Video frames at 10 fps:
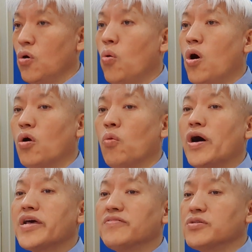or
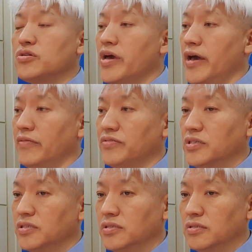whatever you have.
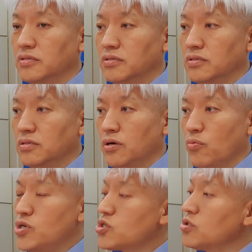
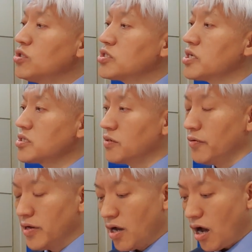We should just
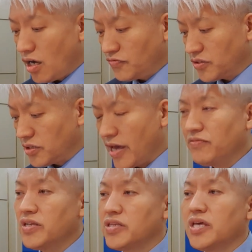offer
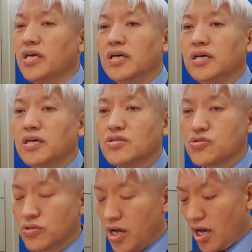everything
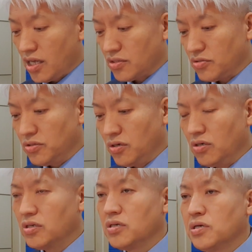to God, you
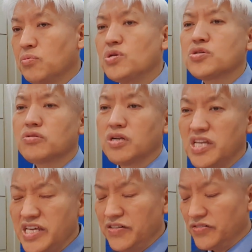know? We should
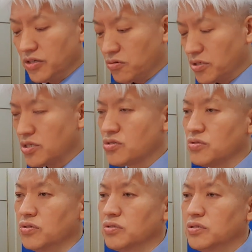live according
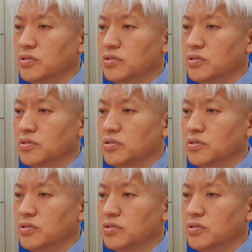to